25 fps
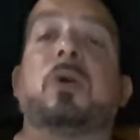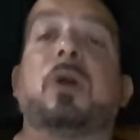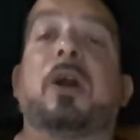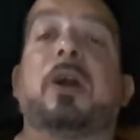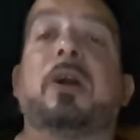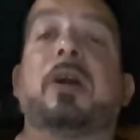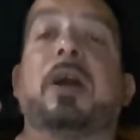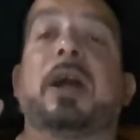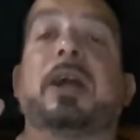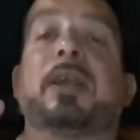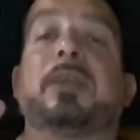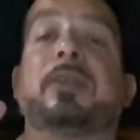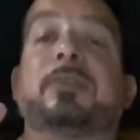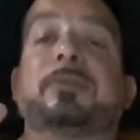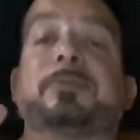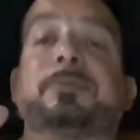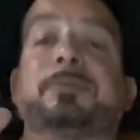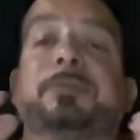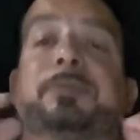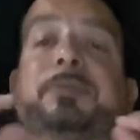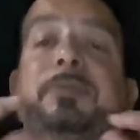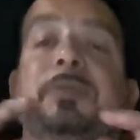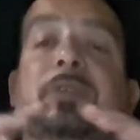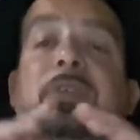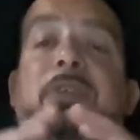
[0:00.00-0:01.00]
All right.
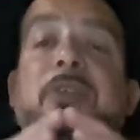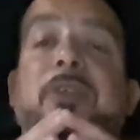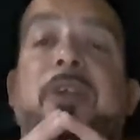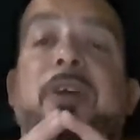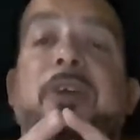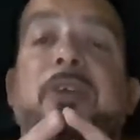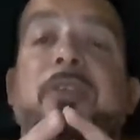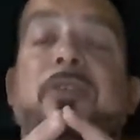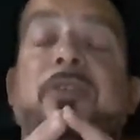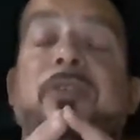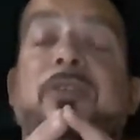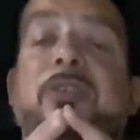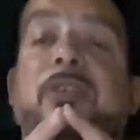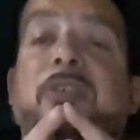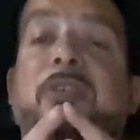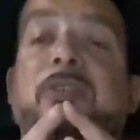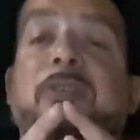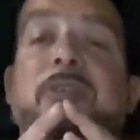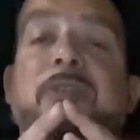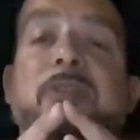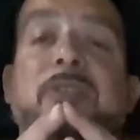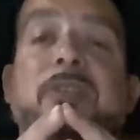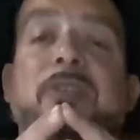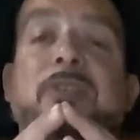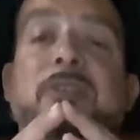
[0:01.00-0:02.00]
So the, the
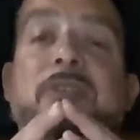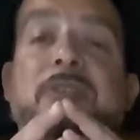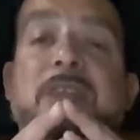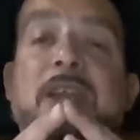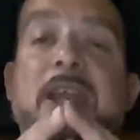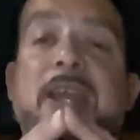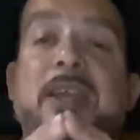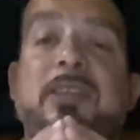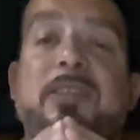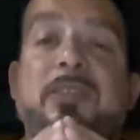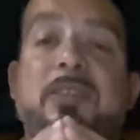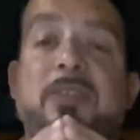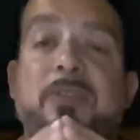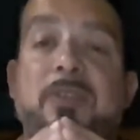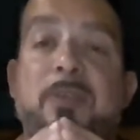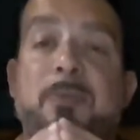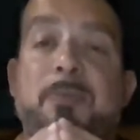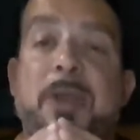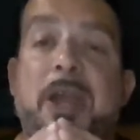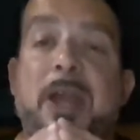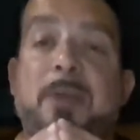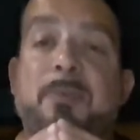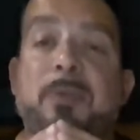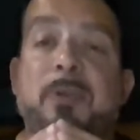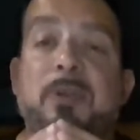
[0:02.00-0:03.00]
taste of the
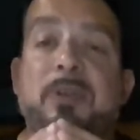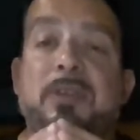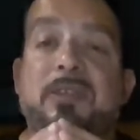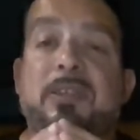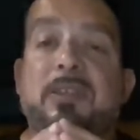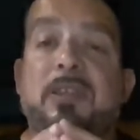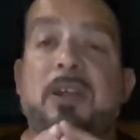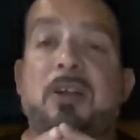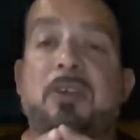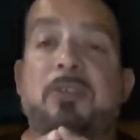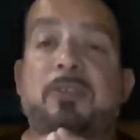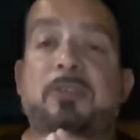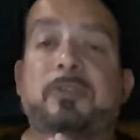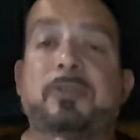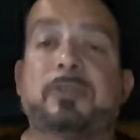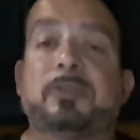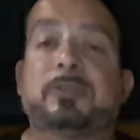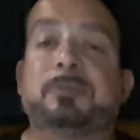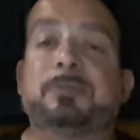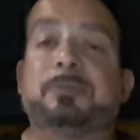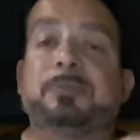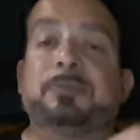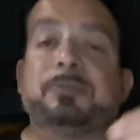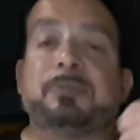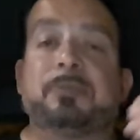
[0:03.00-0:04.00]
pepper itself
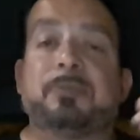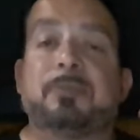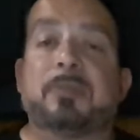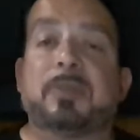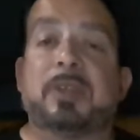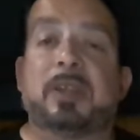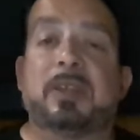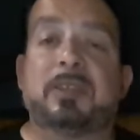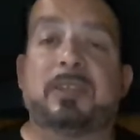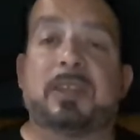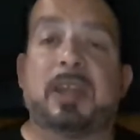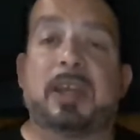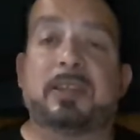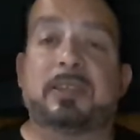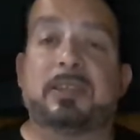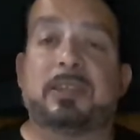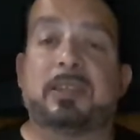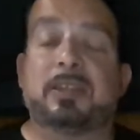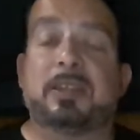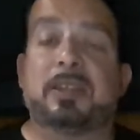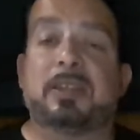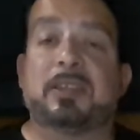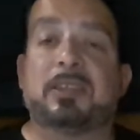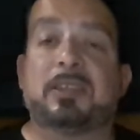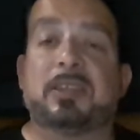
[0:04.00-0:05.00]
is
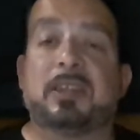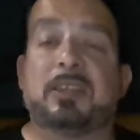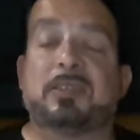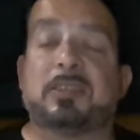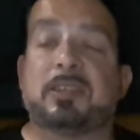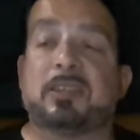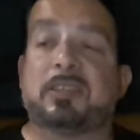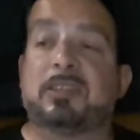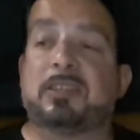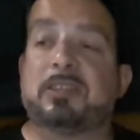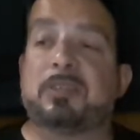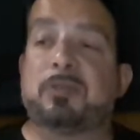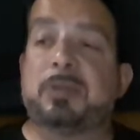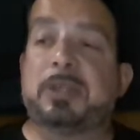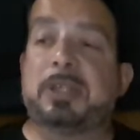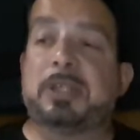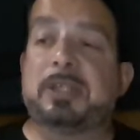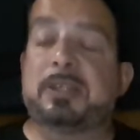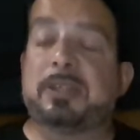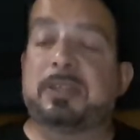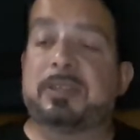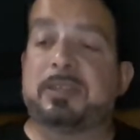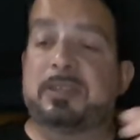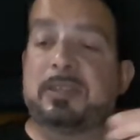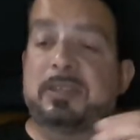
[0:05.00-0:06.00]
excellent. It's, it's a
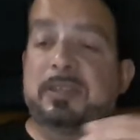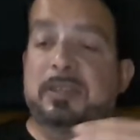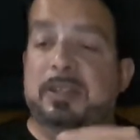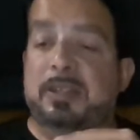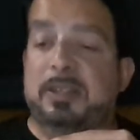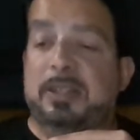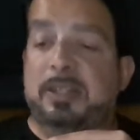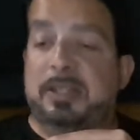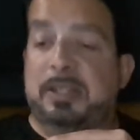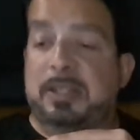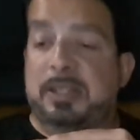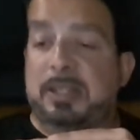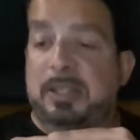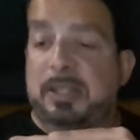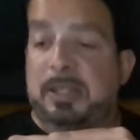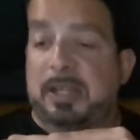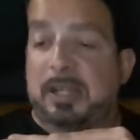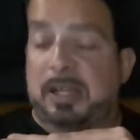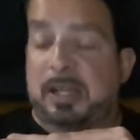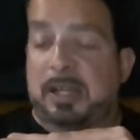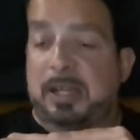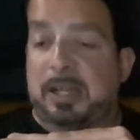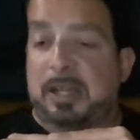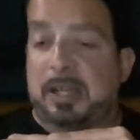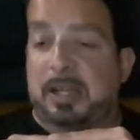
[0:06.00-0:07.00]
sweetness.
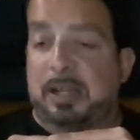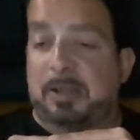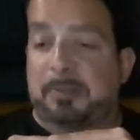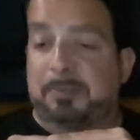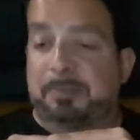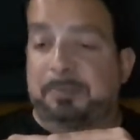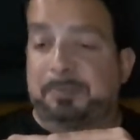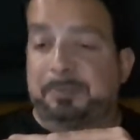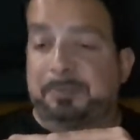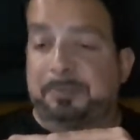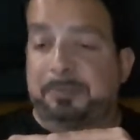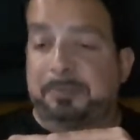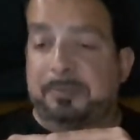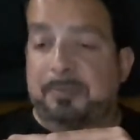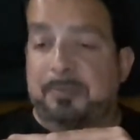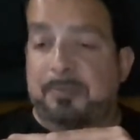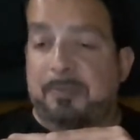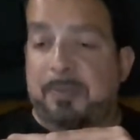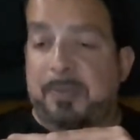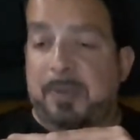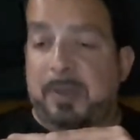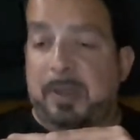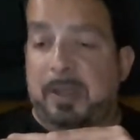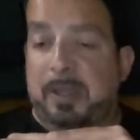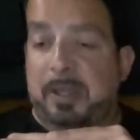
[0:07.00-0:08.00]
Um,
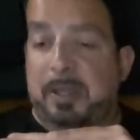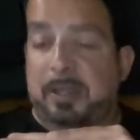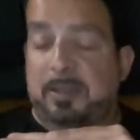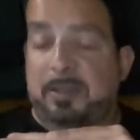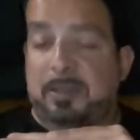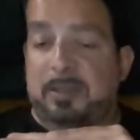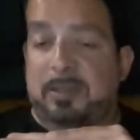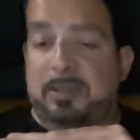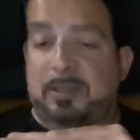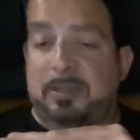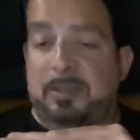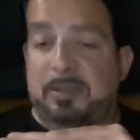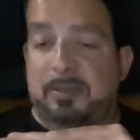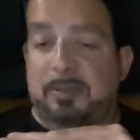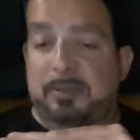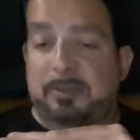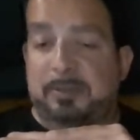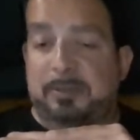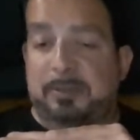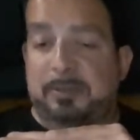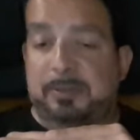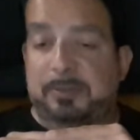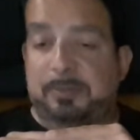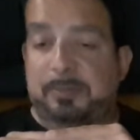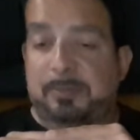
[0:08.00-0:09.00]
it's
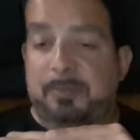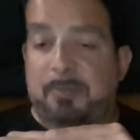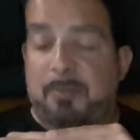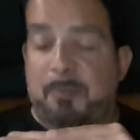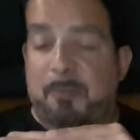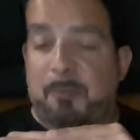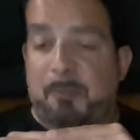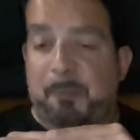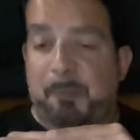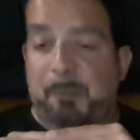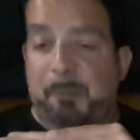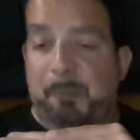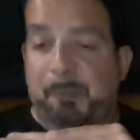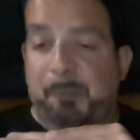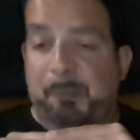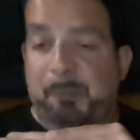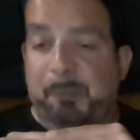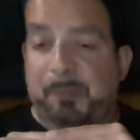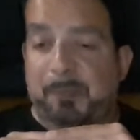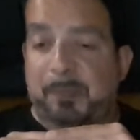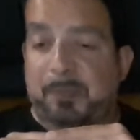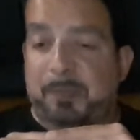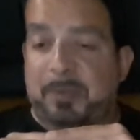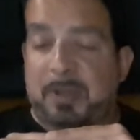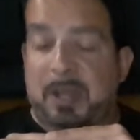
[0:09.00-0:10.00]

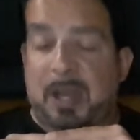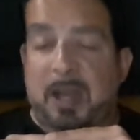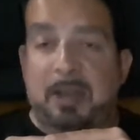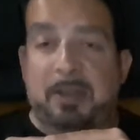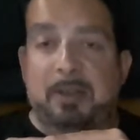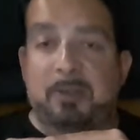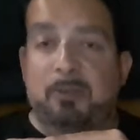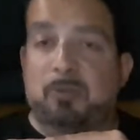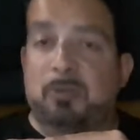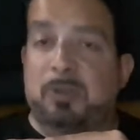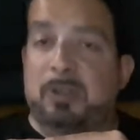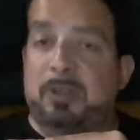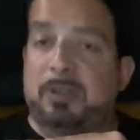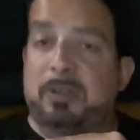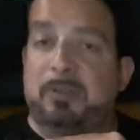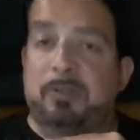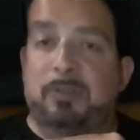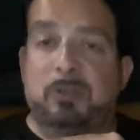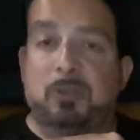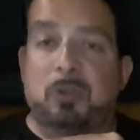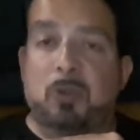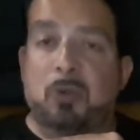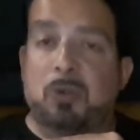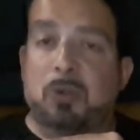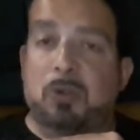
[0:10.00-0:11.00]
not really
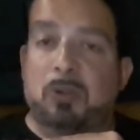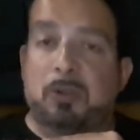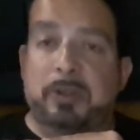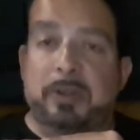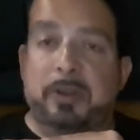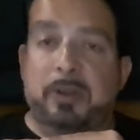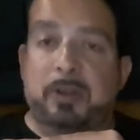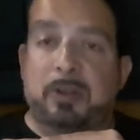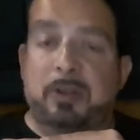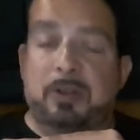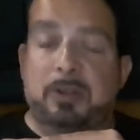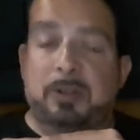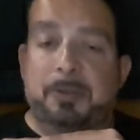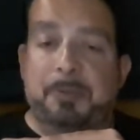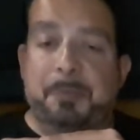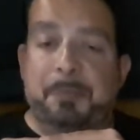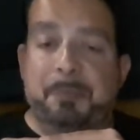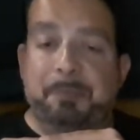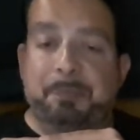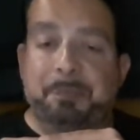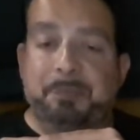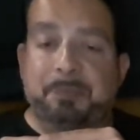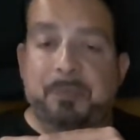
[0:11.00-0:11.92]
floral at all.